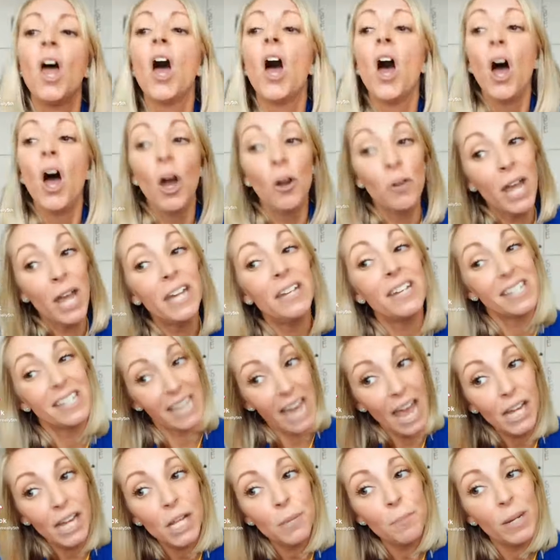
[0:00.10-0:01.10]
Okay, does
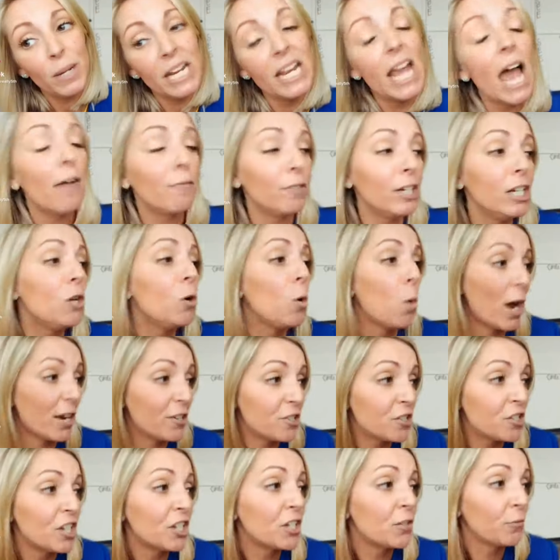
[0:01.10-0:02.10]
anybody have any
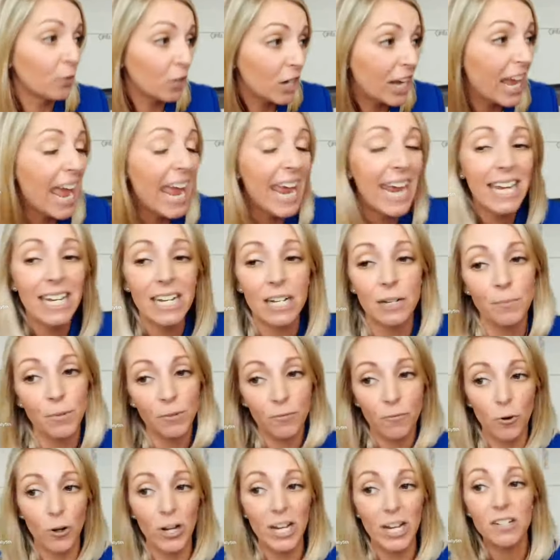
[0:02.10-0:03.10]
questions for Caden
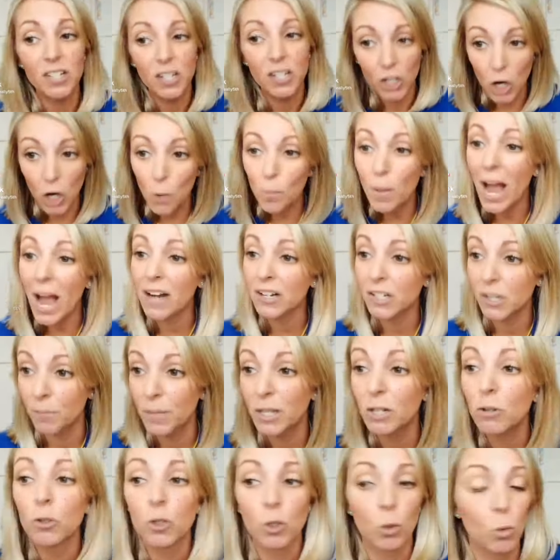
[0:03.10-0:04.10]
before he has to go back to
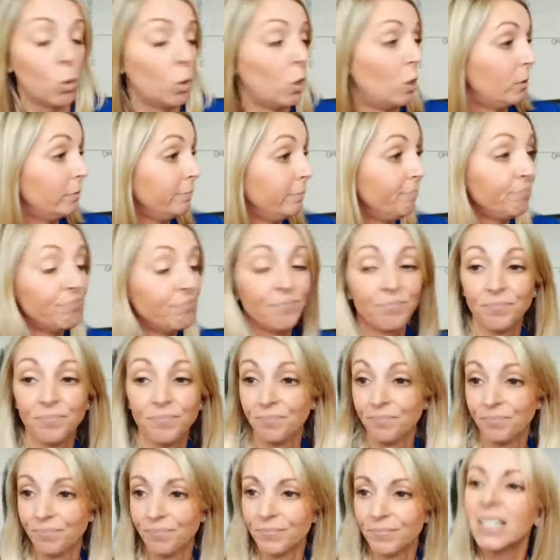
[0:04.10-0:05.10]
middle school?
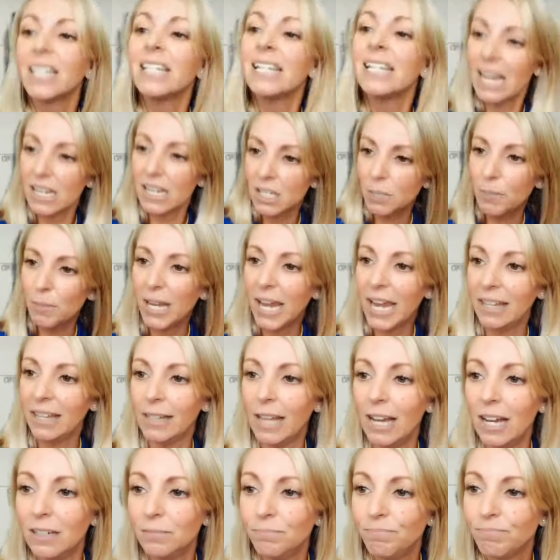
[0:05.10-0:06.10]
Yes,
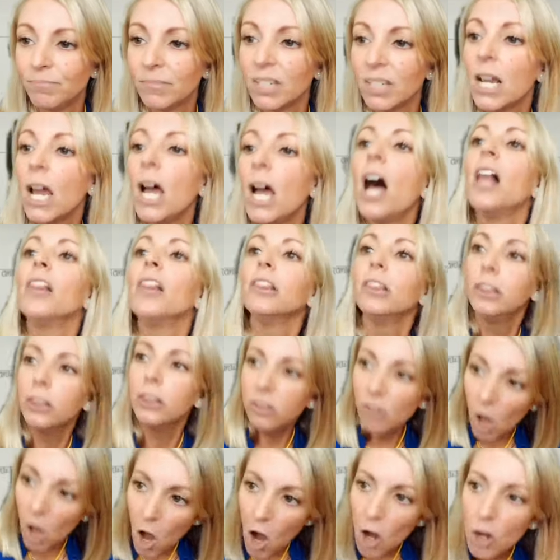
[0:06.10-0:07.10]
Michaela.
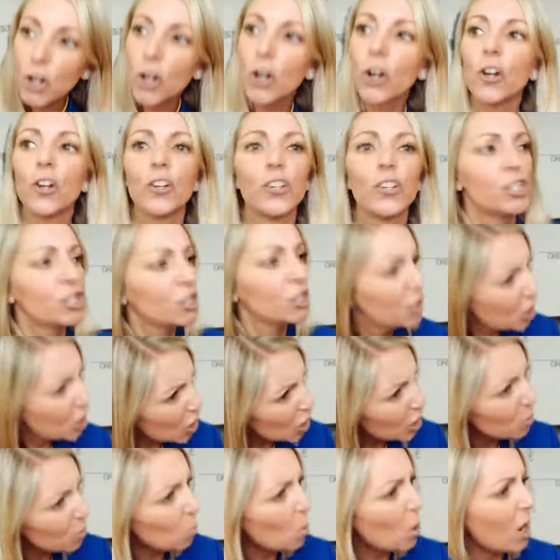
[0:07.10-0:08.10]
Lockers,
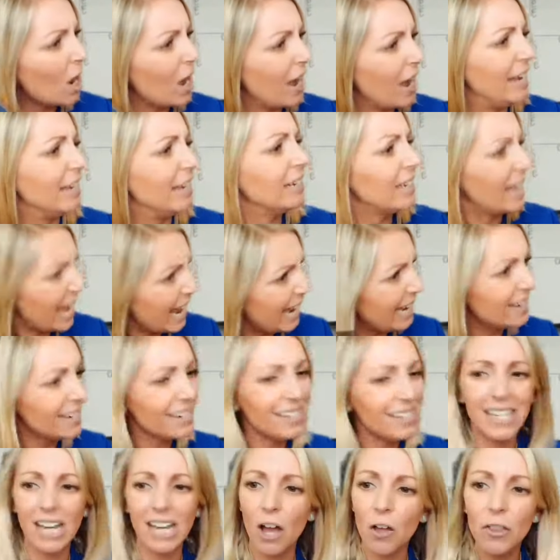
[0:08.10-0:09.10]
good one.
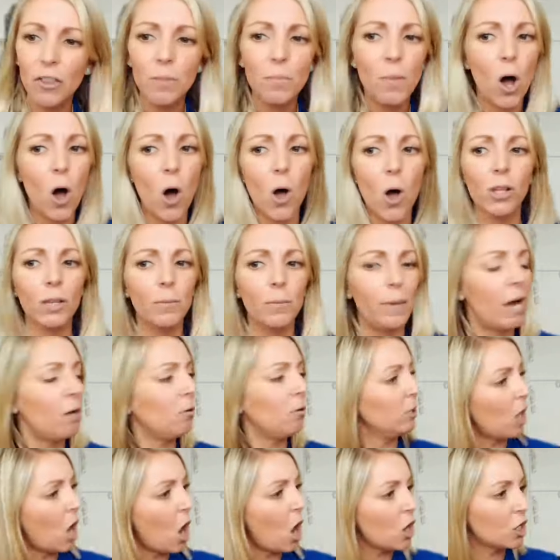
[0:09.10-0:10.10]
Caden, tell them all about
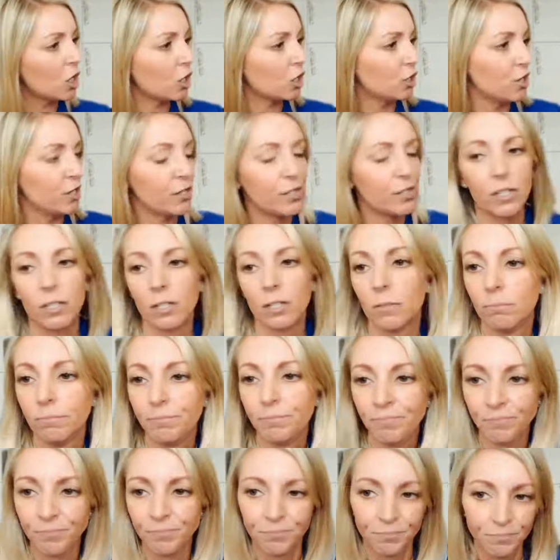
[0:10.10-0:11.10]
lockers.
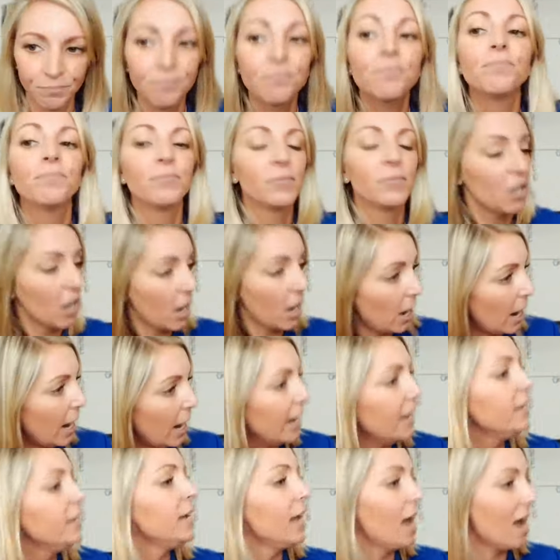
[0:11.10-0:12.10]

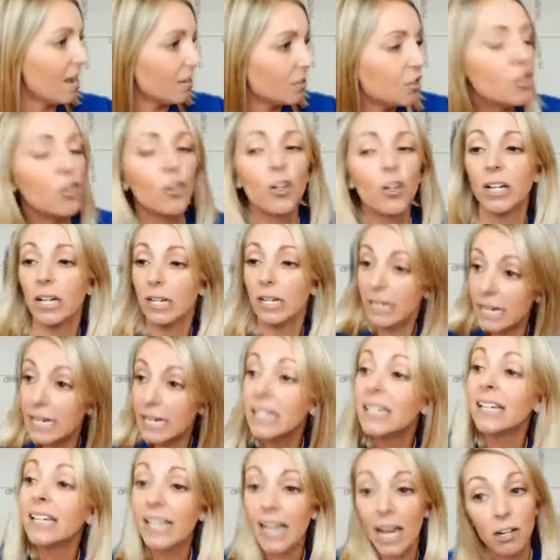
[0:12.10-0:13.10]
Okay, yes, you're gonna need
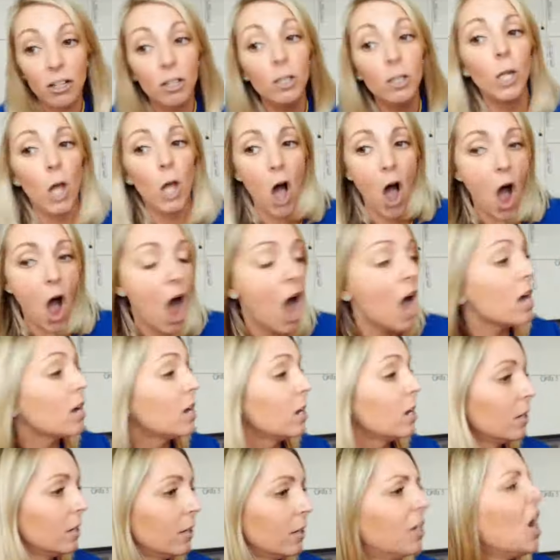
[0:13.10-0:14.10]
to get a lock.
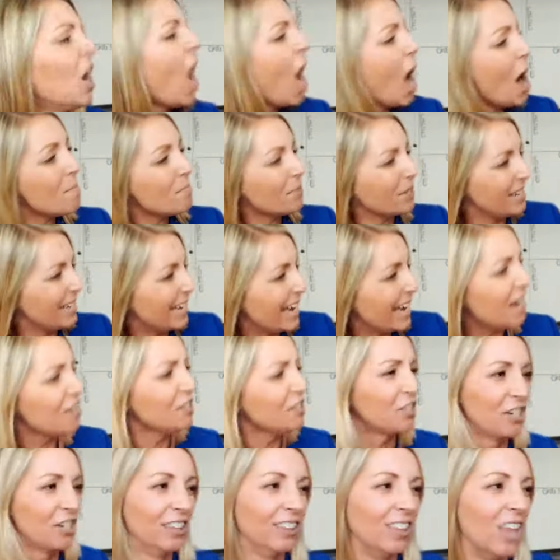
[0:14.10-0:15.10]

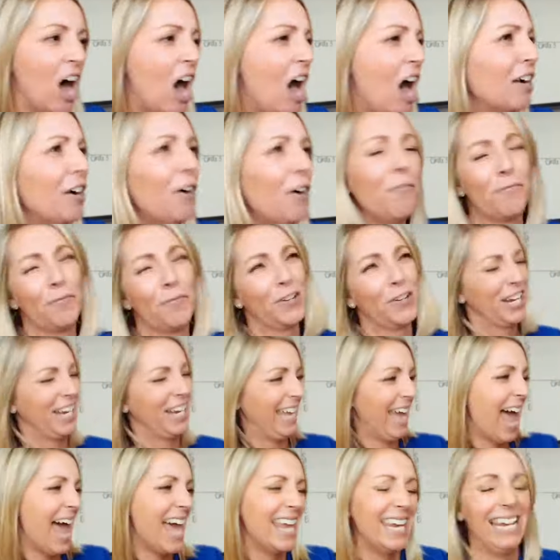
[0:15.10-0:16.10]
Combination lock, oh,
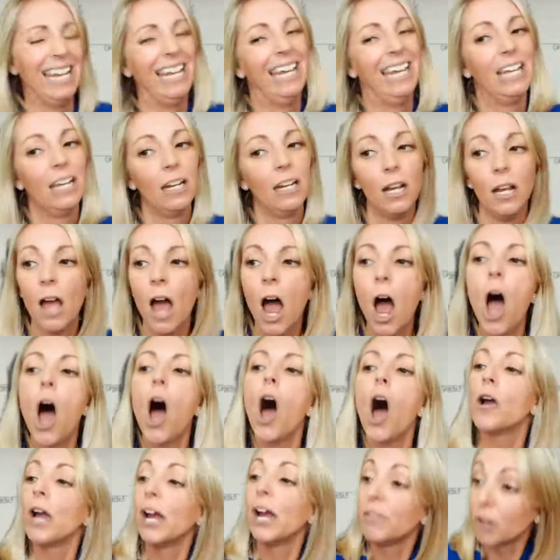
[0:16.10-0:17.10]
forget it.
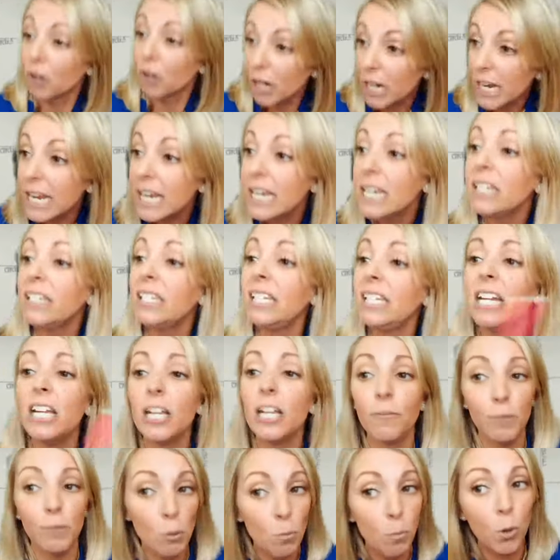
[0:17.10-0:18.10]
Okay, they're easy
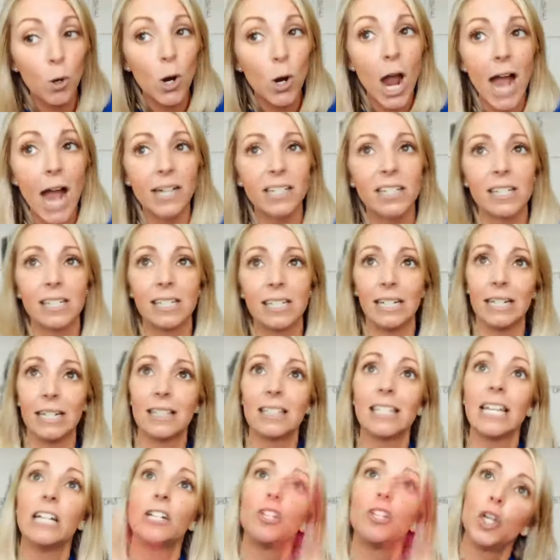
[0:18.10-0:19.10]
if you practice it.
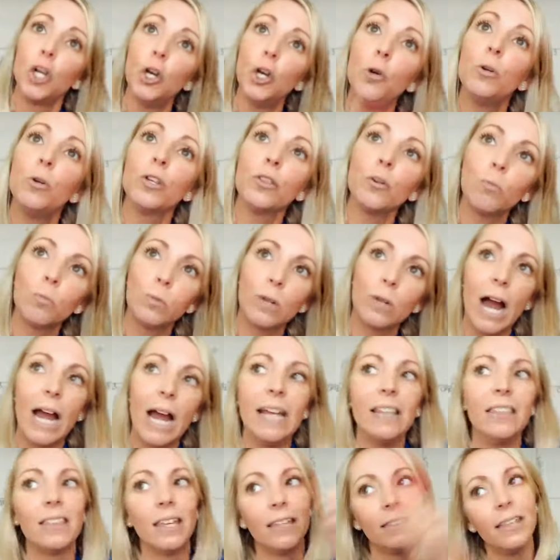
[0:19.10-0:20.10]
It's like two to the
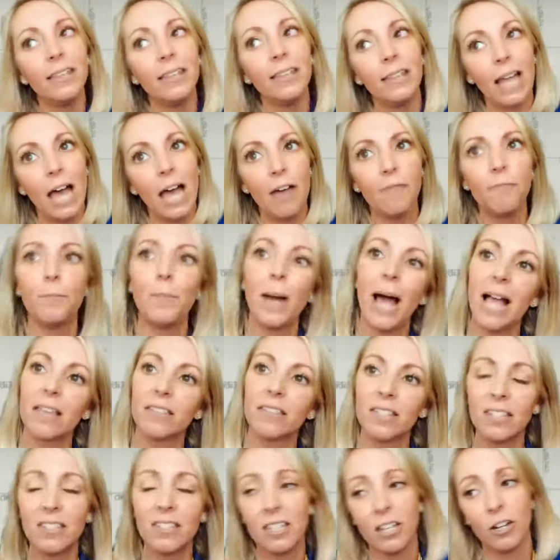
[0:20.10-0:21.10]
right, then the left,
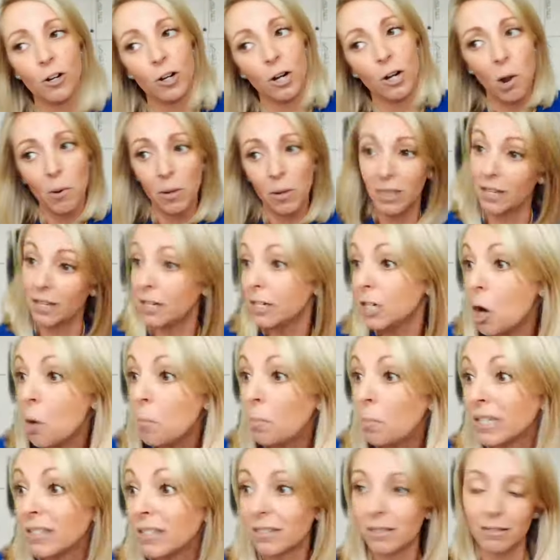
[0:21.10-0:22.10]
past the zero, and then it
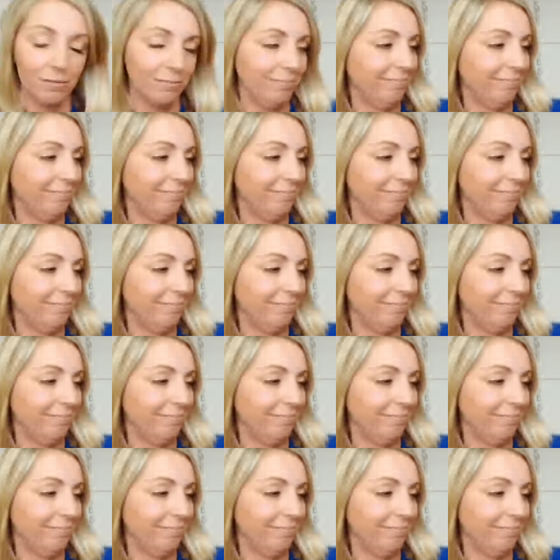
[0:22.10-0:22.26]
opens.